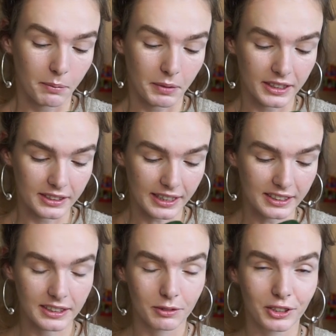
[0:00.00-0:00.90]
But I
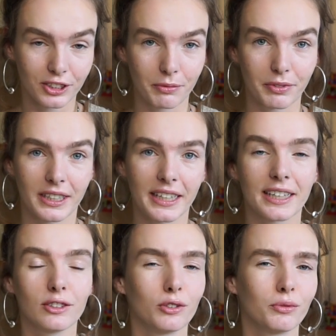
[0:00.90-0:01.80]
still was something like,
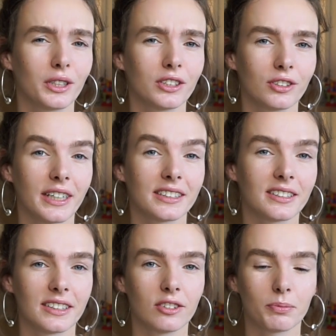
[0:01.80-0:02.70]
I do want to get
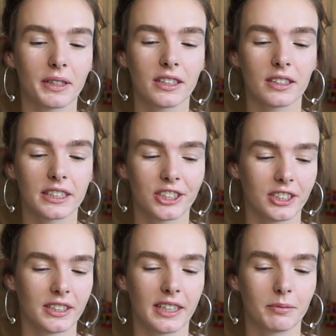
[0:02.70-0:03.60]
it into my
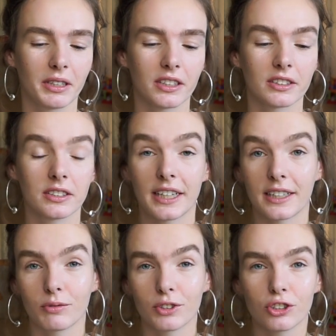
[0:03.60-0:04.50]
collection again, because yeah,
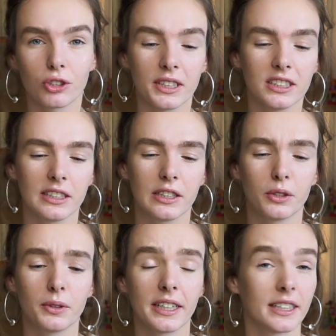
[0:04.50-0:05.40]
it was so easy
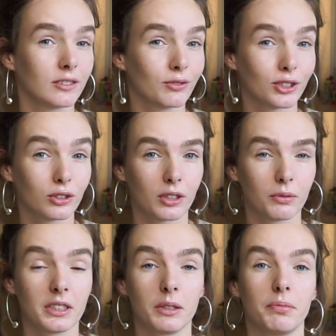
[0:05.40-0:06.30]
going and it was a
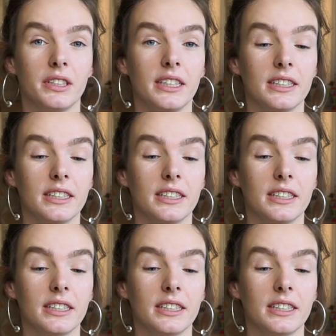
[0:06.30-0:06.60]
really pretty